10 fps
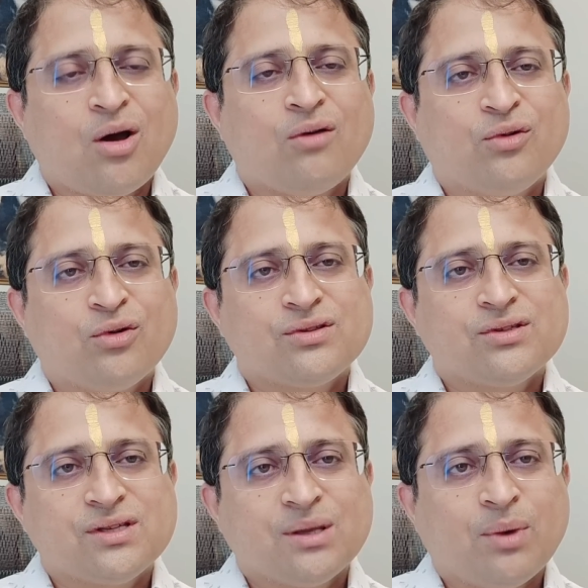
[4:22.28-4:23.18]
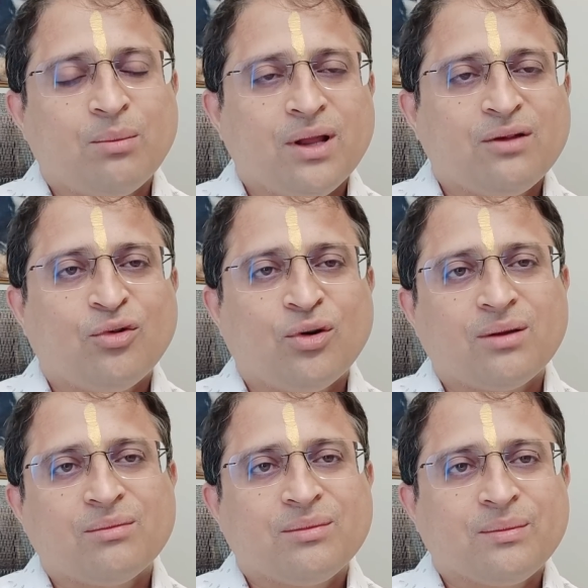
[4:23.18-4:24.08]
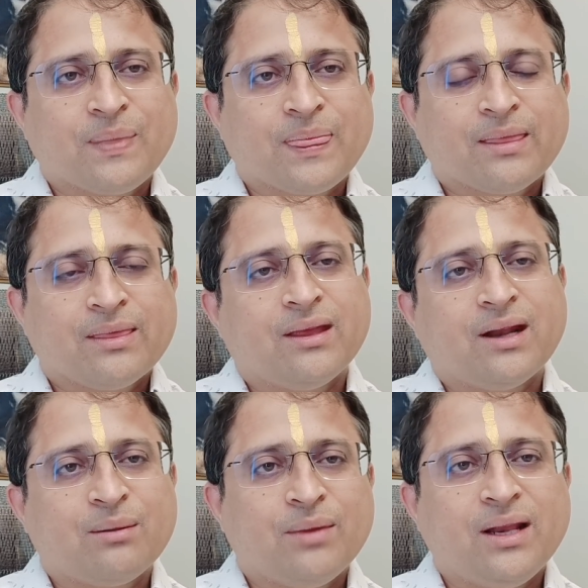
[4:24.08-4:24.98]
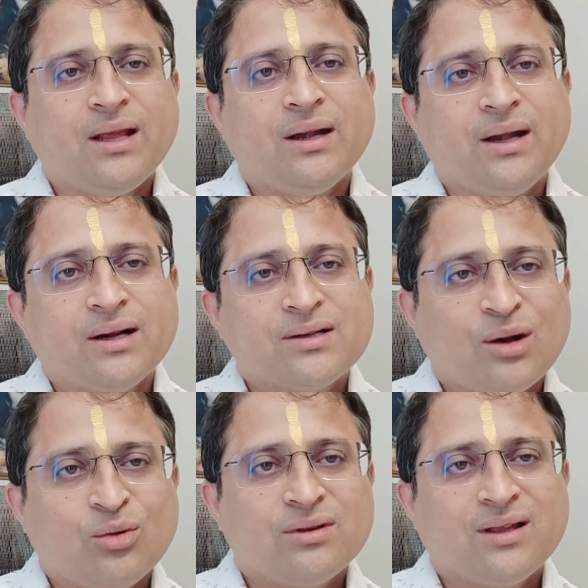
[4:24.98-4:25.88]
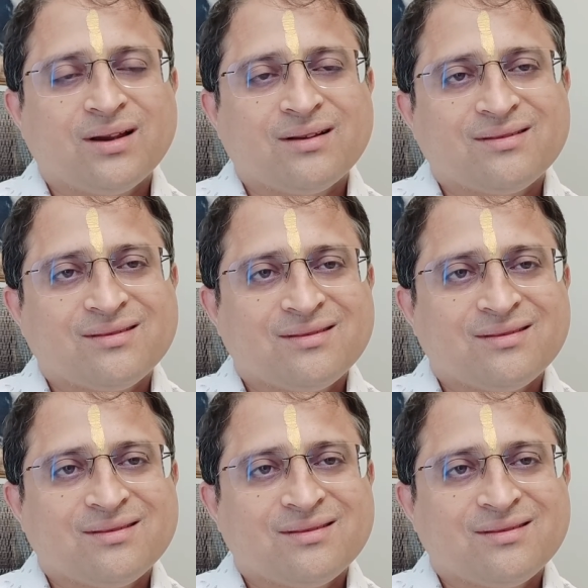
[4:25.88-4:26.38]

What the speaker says: Of course, this is a public forum. There are many idiots out there